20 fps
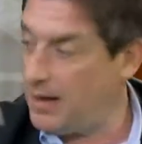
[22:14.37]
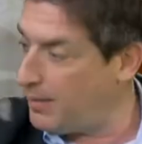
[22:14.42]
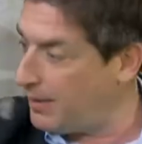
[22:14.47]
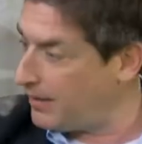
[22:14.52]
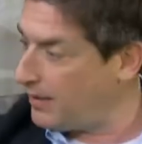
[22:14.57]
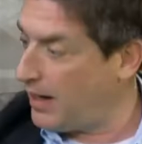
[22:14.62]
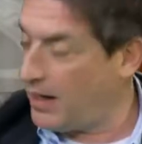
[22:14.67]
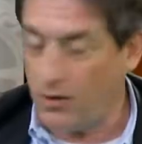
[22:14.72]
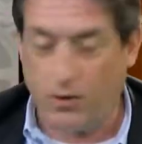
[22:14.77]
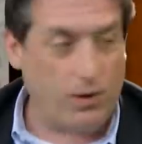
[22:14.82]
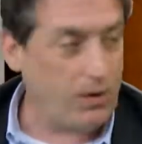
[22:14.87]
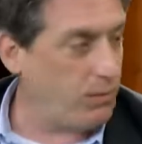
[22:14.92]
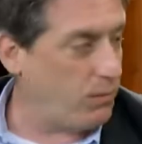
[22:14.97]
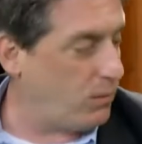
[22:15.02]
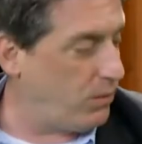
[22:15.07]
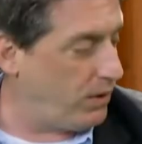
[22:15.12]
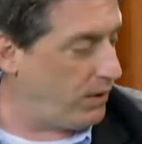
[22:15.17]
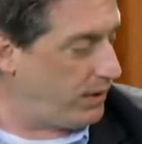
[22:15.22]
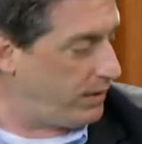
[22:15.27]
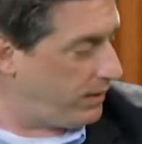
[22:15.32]
knock on
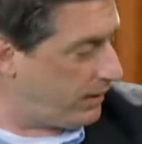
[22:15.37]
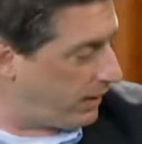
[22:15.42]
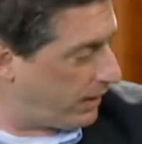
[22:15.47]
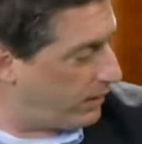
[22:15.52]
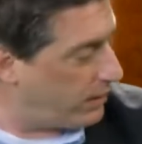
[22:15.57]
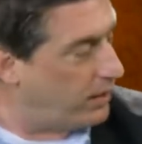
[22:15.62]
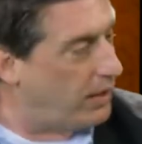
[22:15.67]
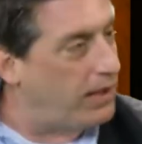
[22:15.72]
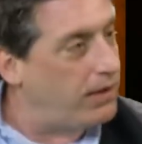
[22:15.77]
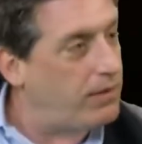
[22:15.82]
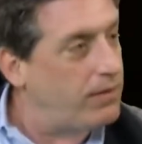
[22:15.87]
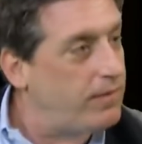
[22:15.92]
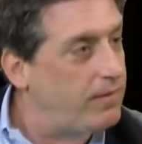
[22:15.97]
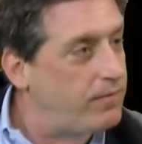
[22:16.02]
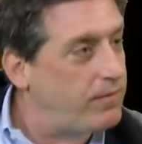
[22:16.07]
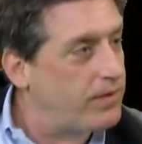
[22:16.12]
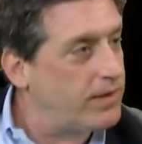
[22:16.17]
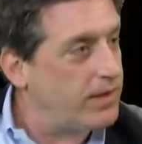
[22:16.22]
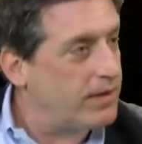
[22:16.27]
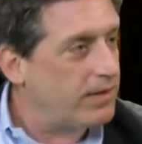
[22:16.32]
wood, I don't know,
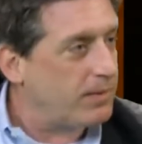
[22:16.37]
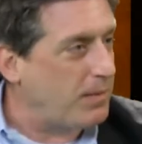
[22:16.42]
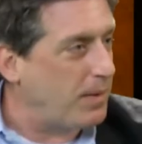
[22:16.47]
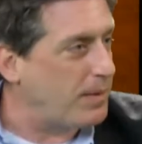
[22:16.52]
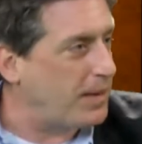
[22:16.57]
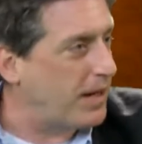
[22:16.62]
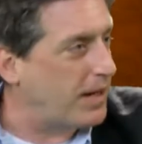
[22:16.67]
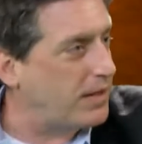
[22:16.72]
maybe not,